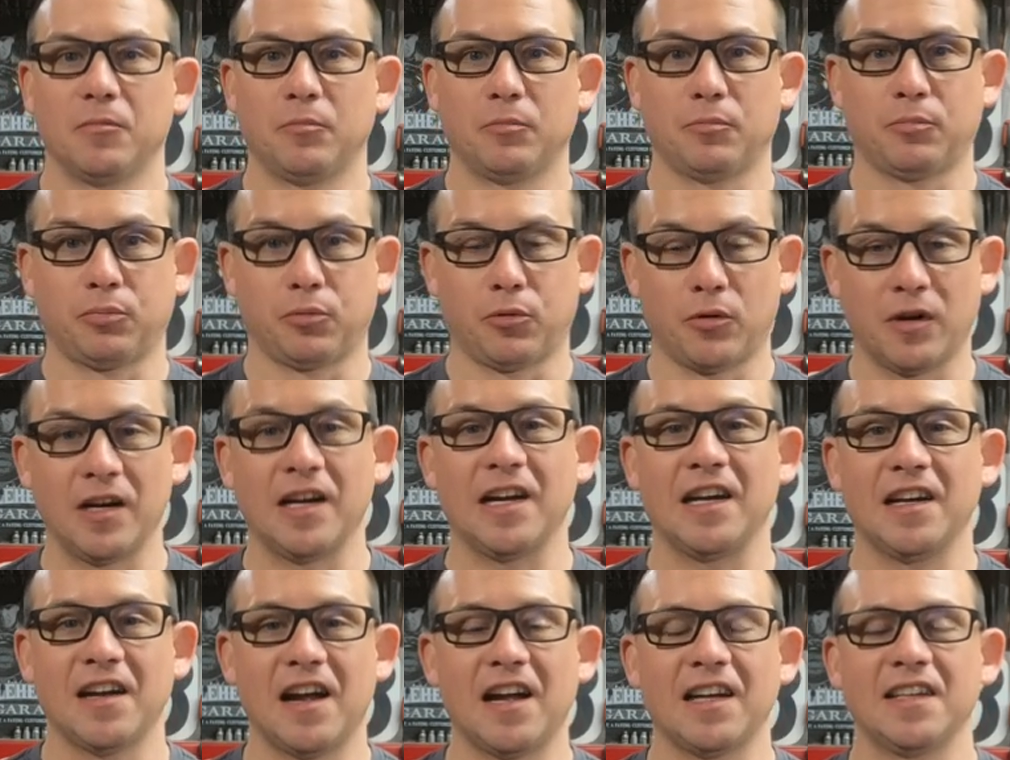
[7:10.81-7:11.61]

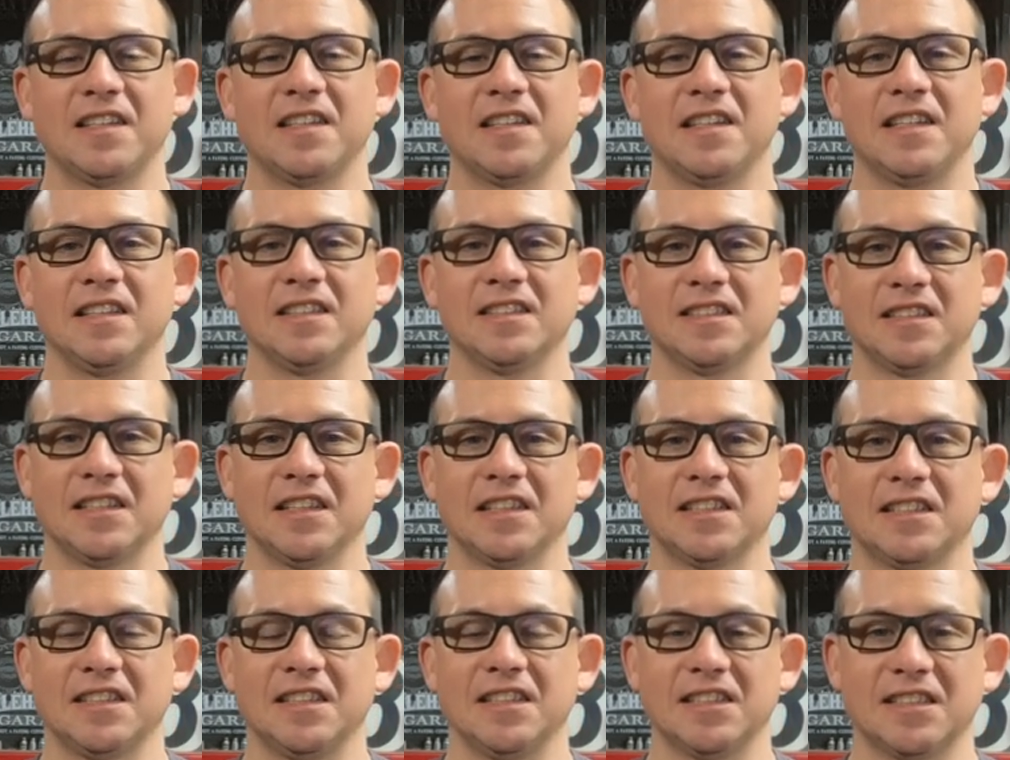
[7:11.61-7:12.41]
pre nineteen
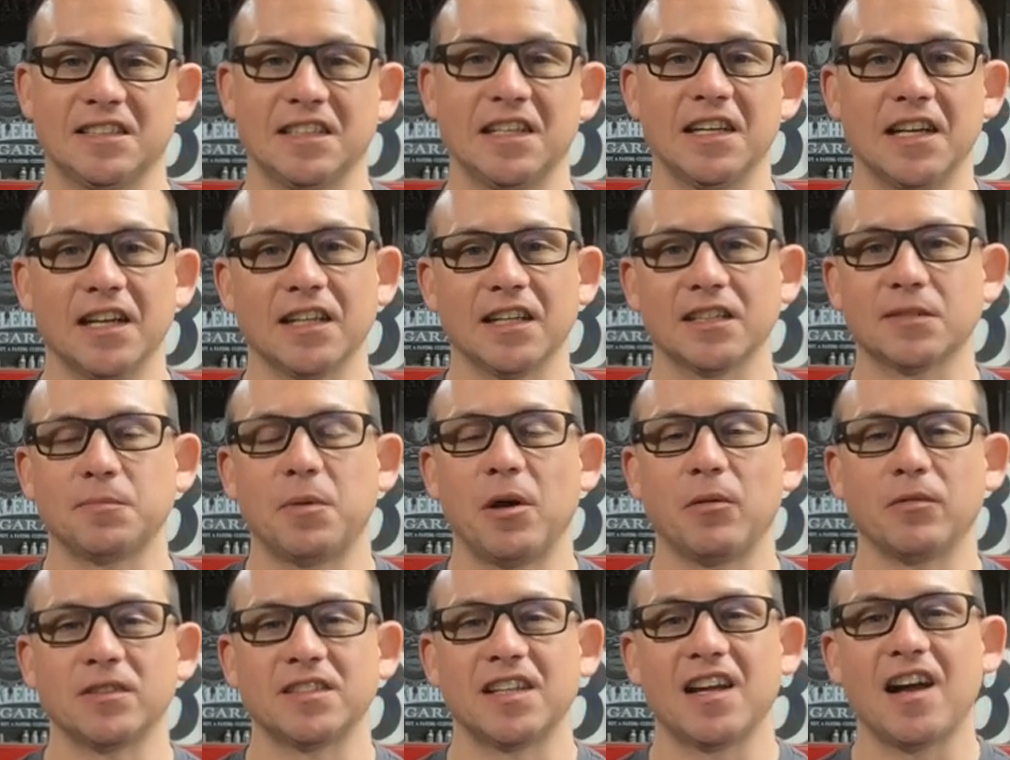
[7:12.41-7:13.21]
sixty-six, but
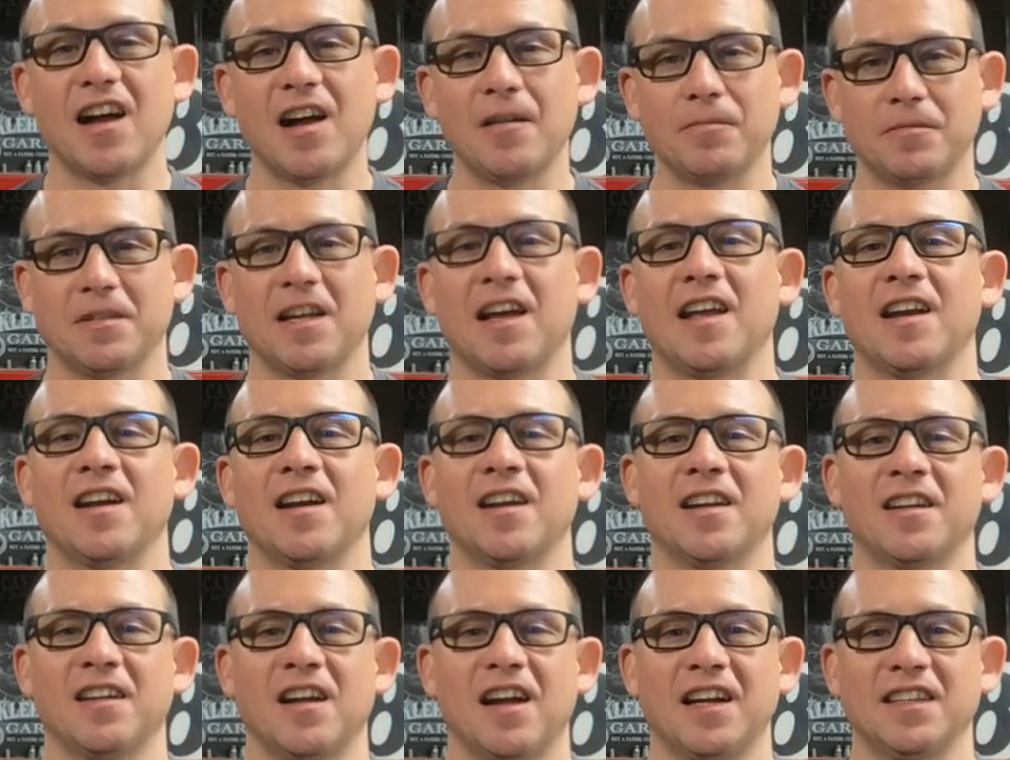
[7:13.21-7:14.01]
was updated
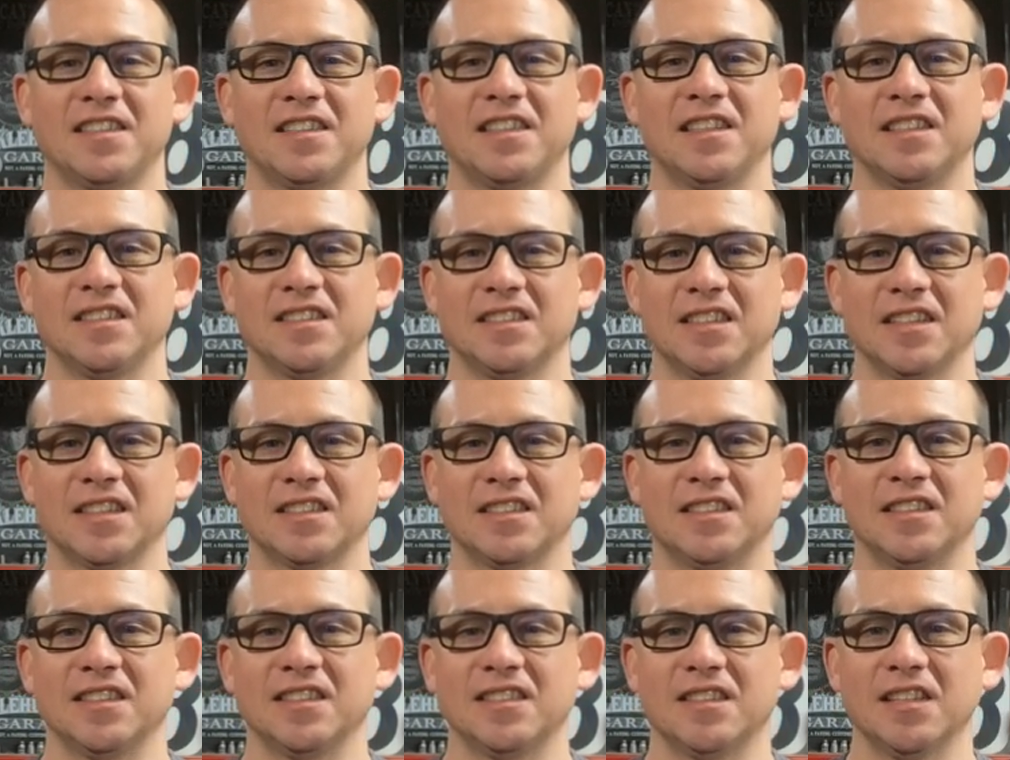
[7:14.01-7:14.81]
in nineteen
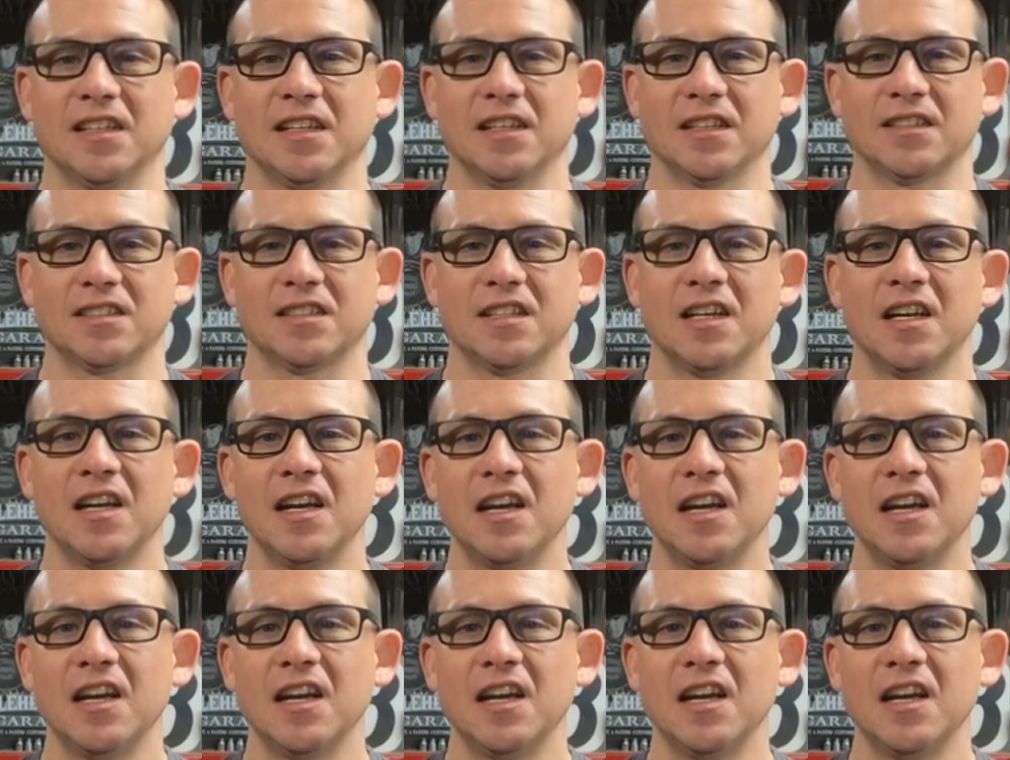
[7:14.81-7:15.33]
sixty-six,